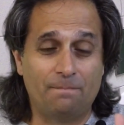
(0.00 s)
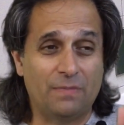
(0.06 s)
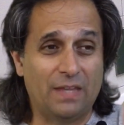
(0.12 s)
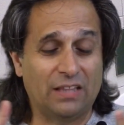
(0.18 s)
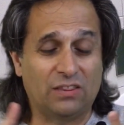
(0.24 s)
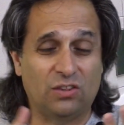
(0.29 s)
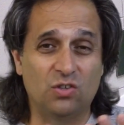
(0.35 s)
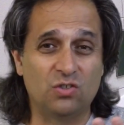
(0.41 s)

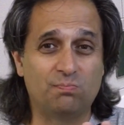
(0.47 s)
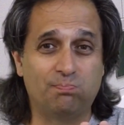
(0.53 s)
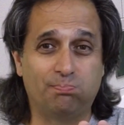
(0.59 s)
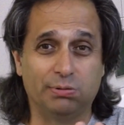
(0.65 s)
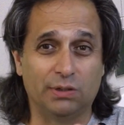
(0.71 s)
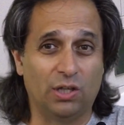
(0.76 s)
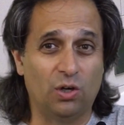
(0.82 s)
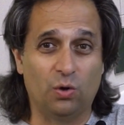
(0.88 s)
that those
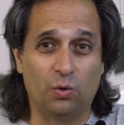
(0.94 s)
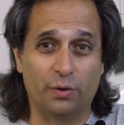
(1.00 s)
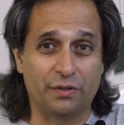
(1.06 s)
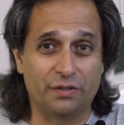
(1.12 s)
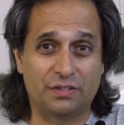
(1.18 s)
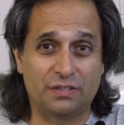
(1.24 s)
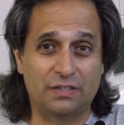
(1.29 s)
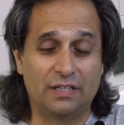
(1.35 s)

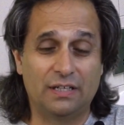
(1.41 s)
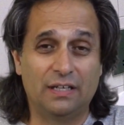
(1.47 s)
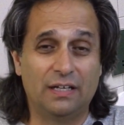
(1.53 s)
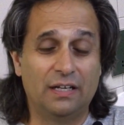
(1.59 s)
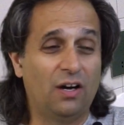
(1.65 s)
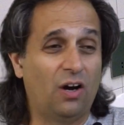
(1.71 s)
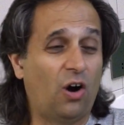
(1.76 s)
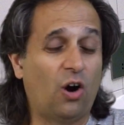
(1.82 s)
blowers
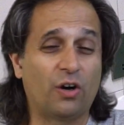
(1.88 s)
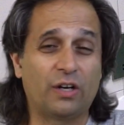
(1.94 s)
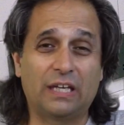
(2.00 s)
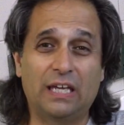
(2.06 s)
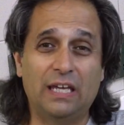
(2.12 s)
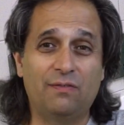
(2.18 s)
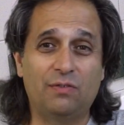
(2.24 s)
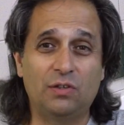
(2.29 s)
are
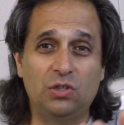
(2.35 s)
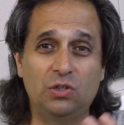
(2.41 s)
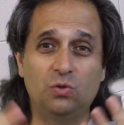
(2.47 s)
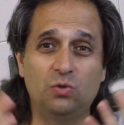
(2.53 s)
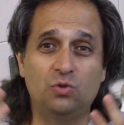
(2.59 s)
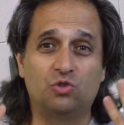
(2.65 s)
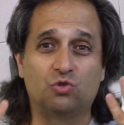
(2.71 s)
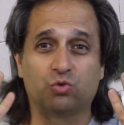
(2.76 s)
giving
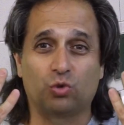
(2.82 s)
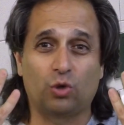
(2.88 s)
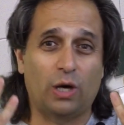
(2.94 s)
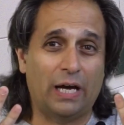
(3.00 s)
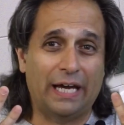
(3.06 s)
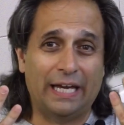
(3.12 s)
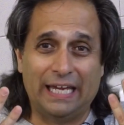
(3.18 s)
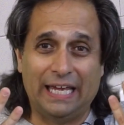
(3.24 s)
you
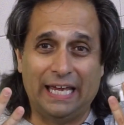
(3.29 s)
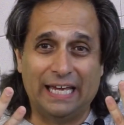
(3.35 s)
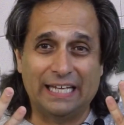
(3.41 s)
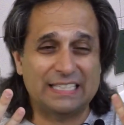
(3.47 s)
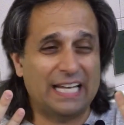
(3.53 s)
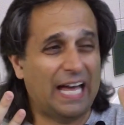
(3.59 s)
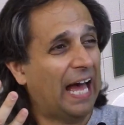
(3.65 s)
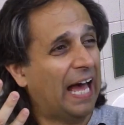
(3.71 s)
dry hands?